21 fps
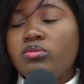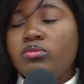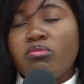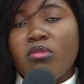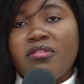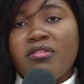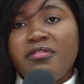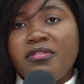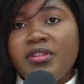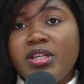
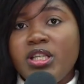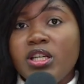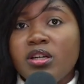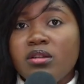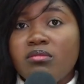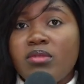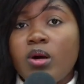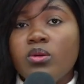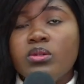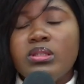roughly
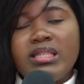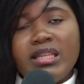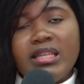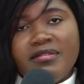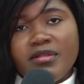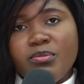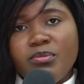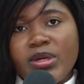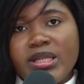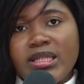around
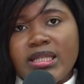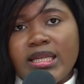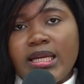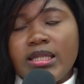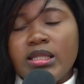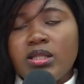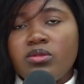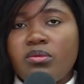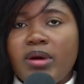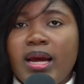
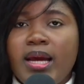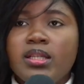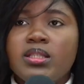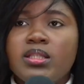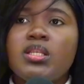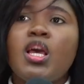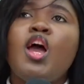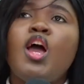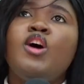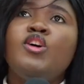7%,
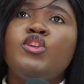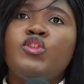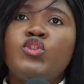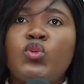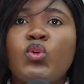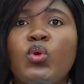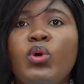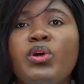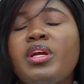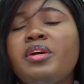right?
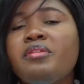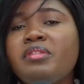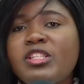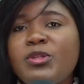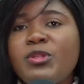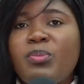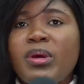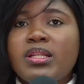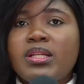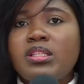So
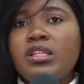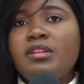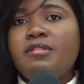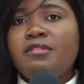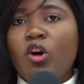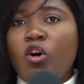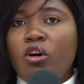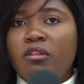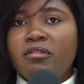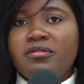
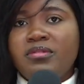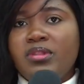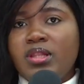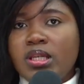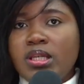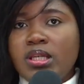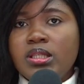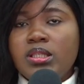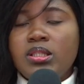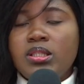irrespective of
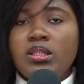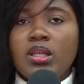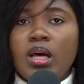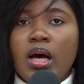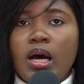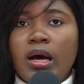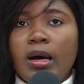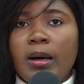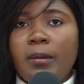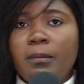this,
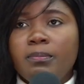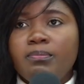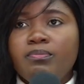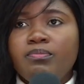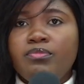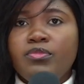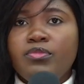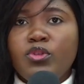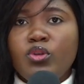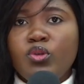
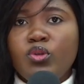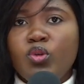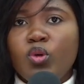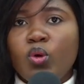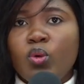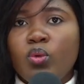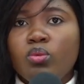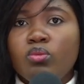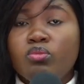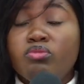
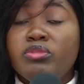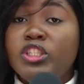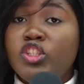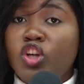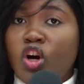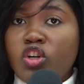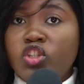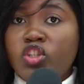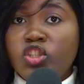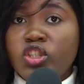
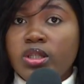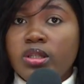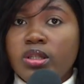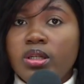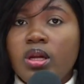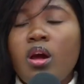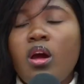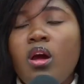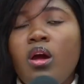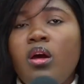
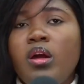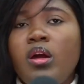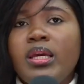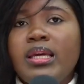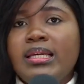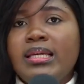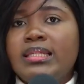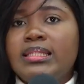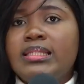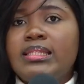reduction,
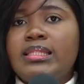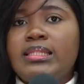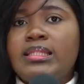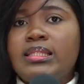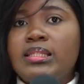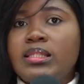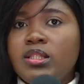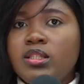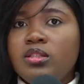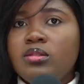it
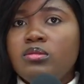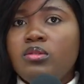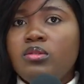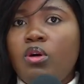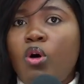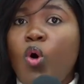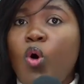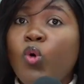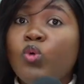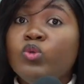still
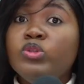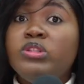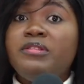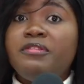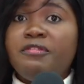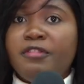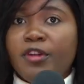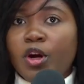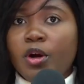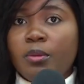holds
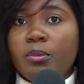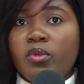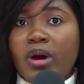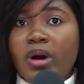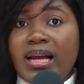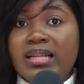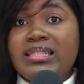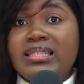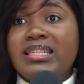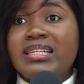firm,
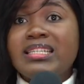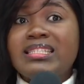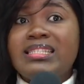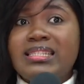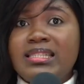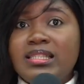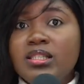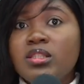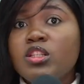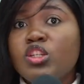right? There's
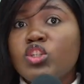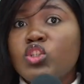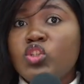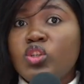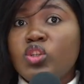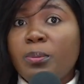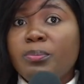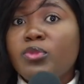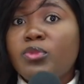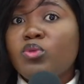still a
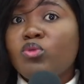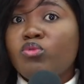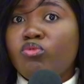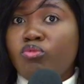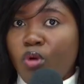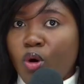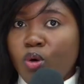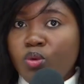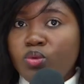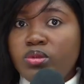subtle
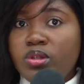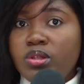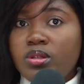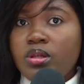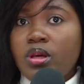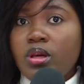growth,